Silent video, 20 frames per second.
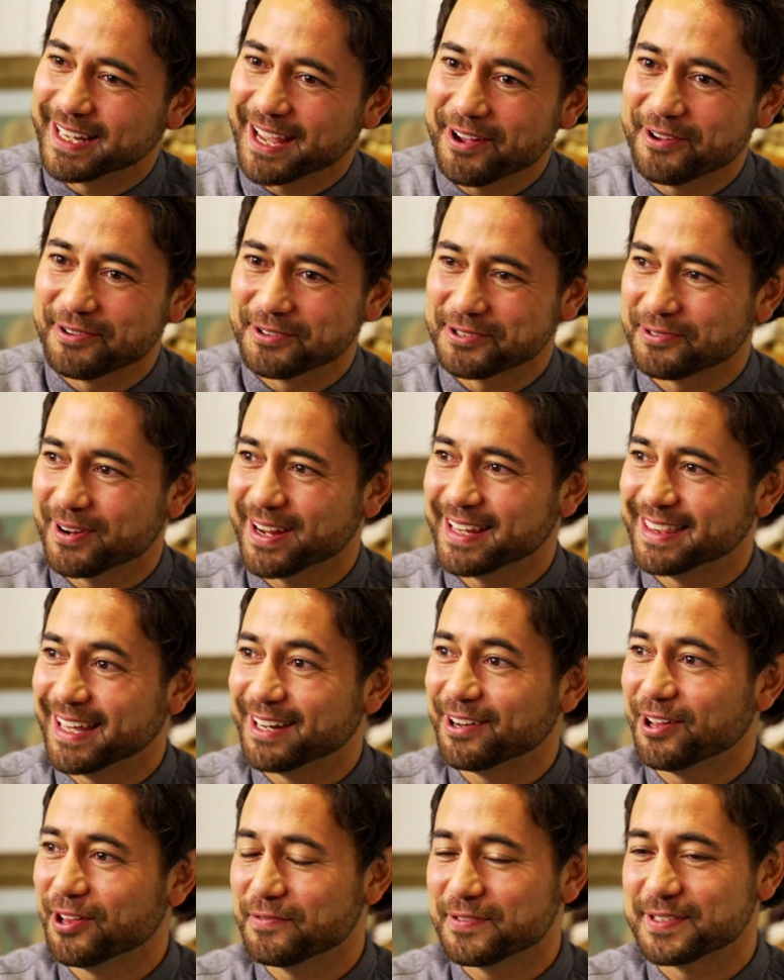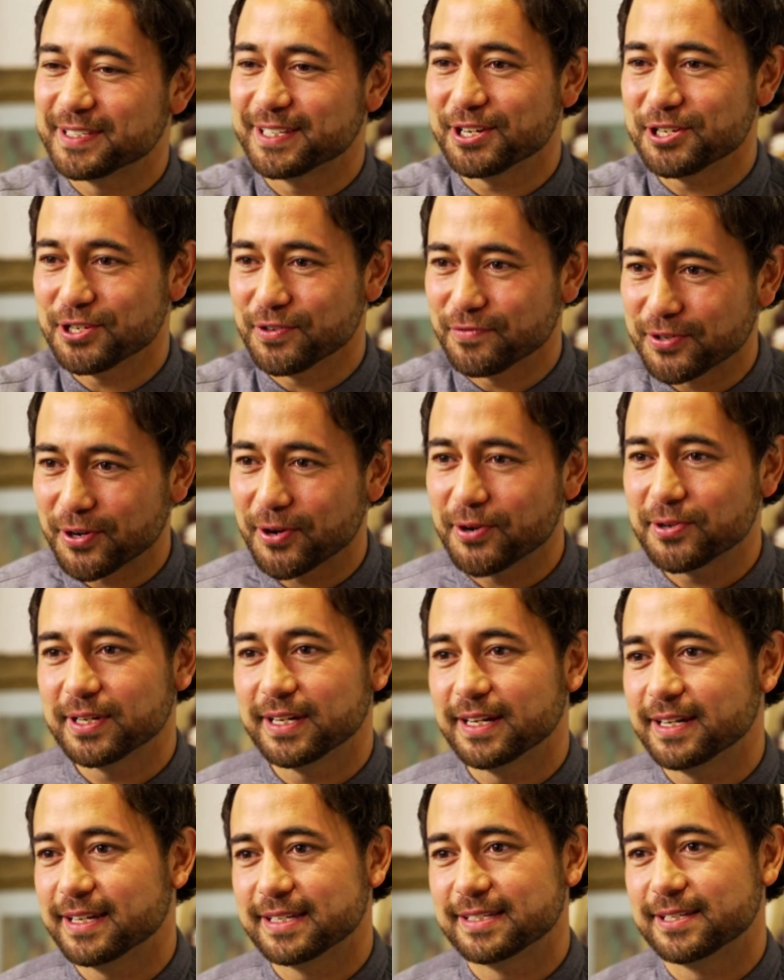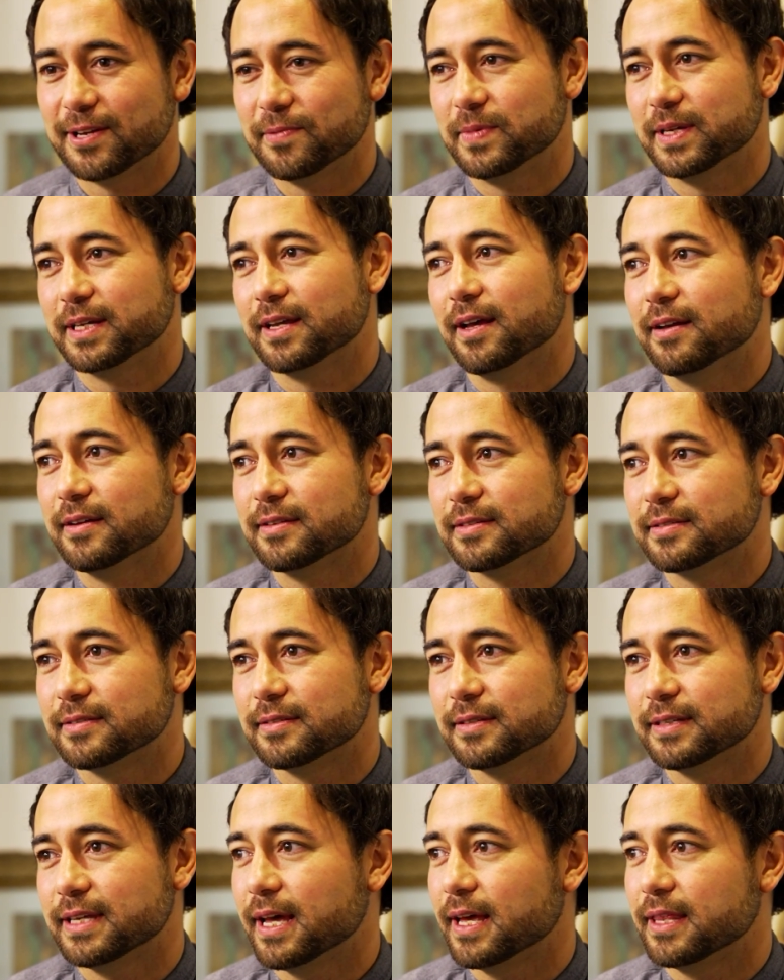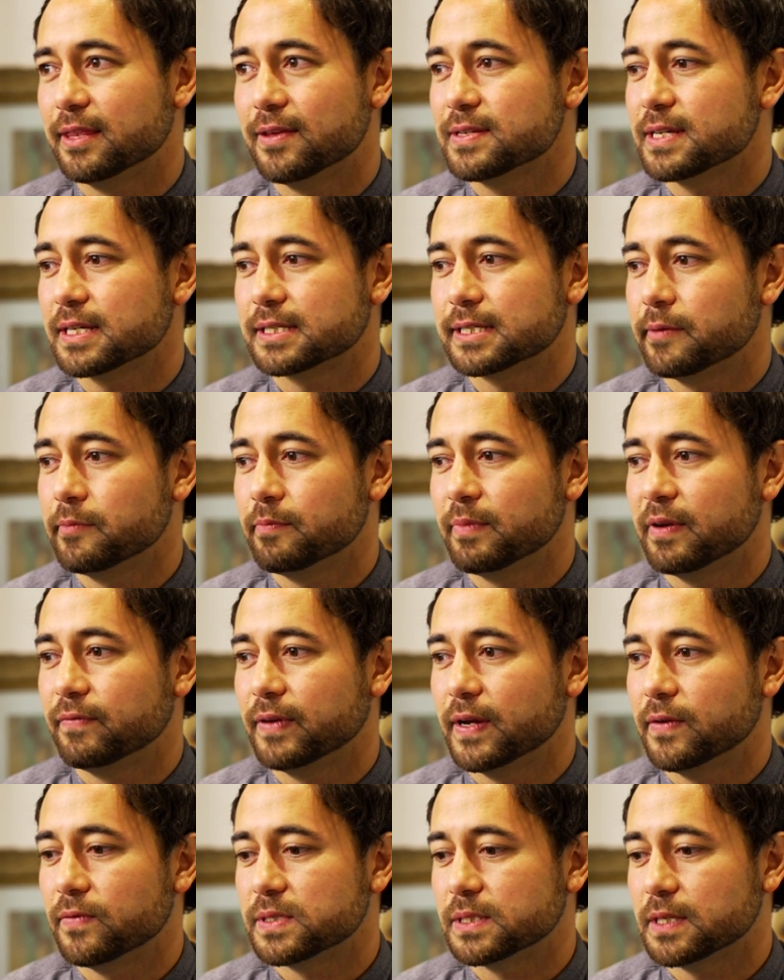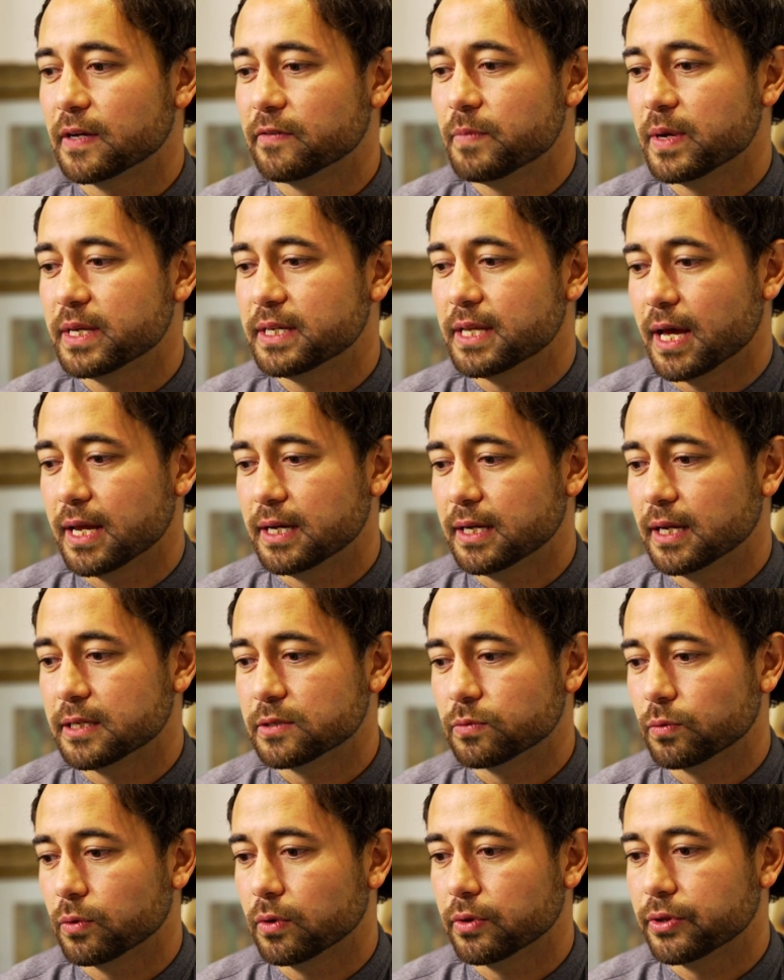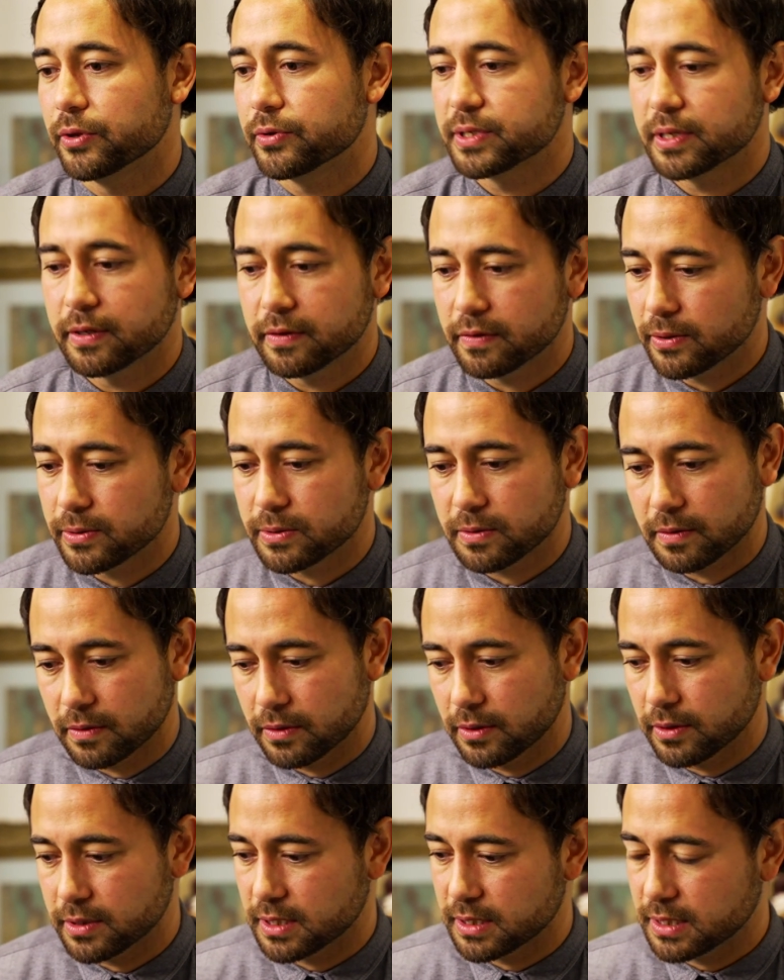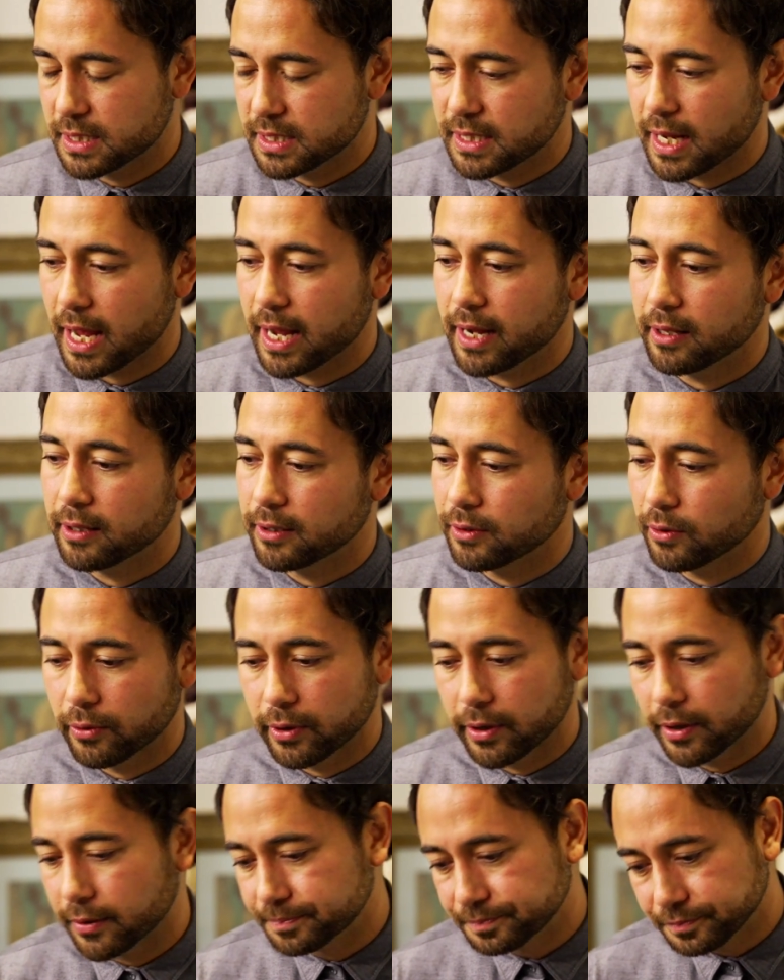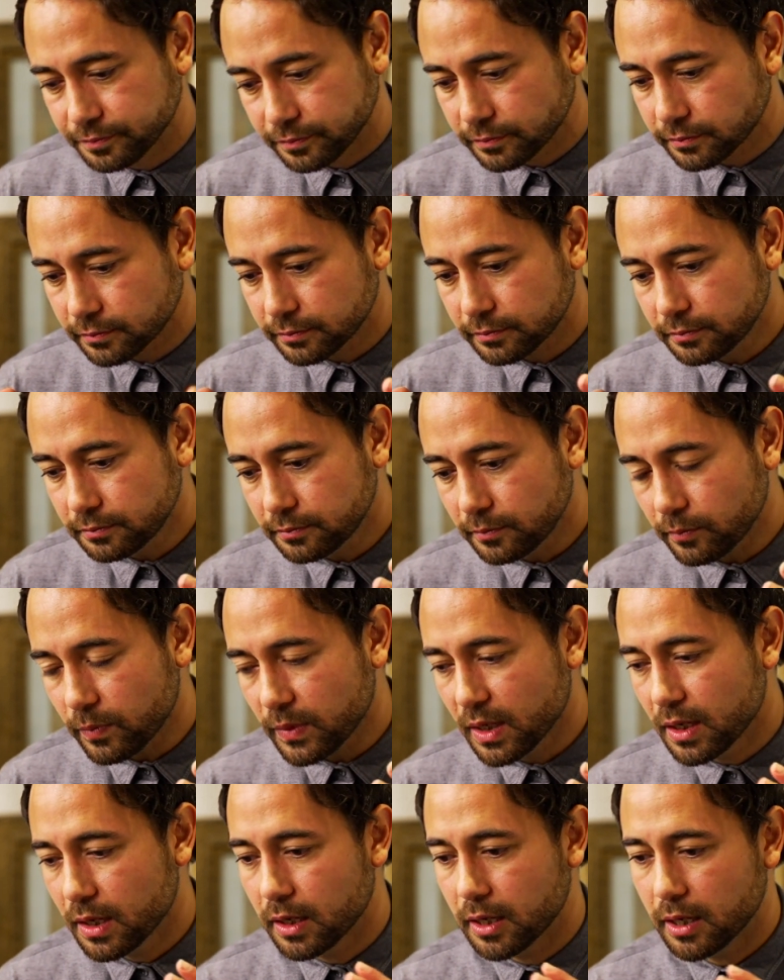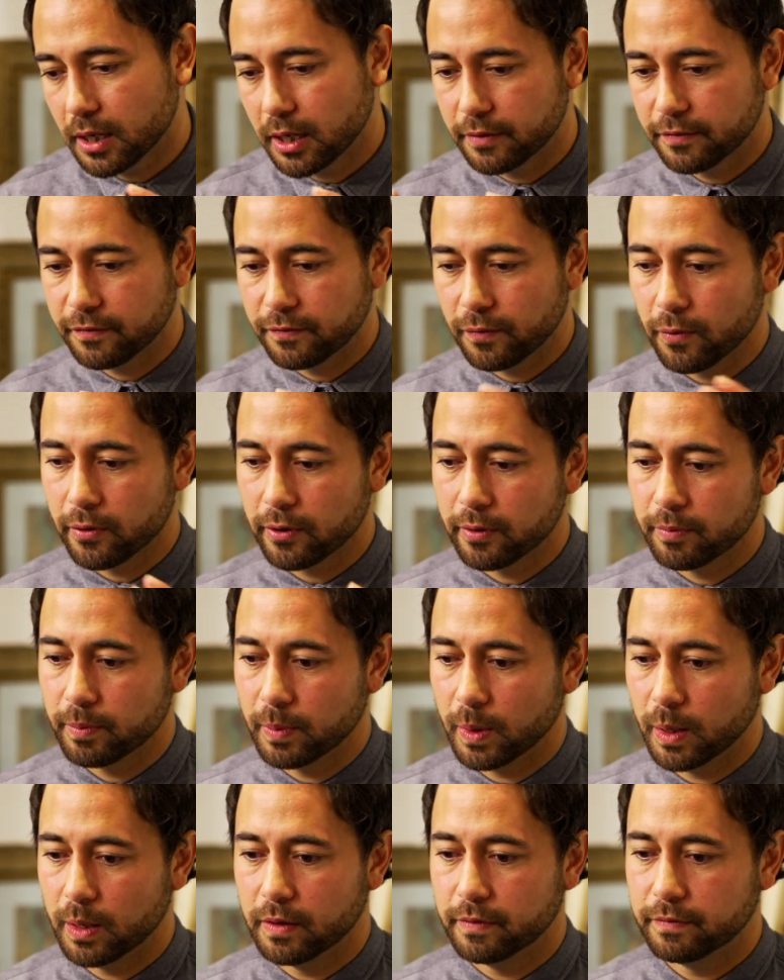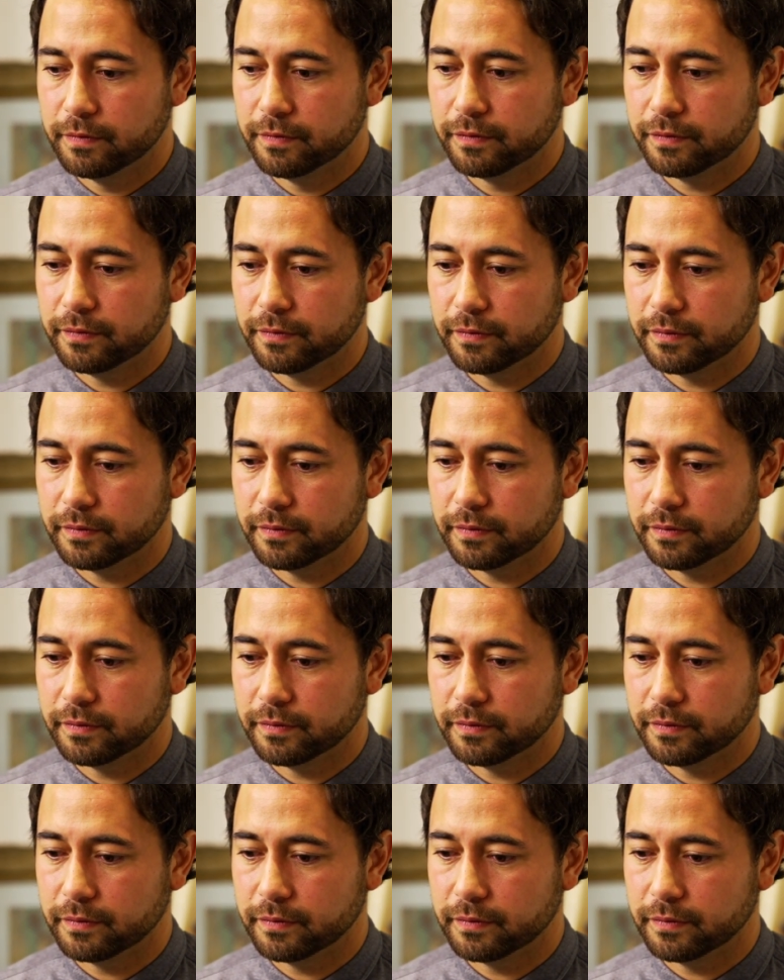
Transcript: else, right? Then all of a sudden you've turned it into something else. Yeah, there's like some of my favorite stuff my dad does. Well, there's a style or a form of.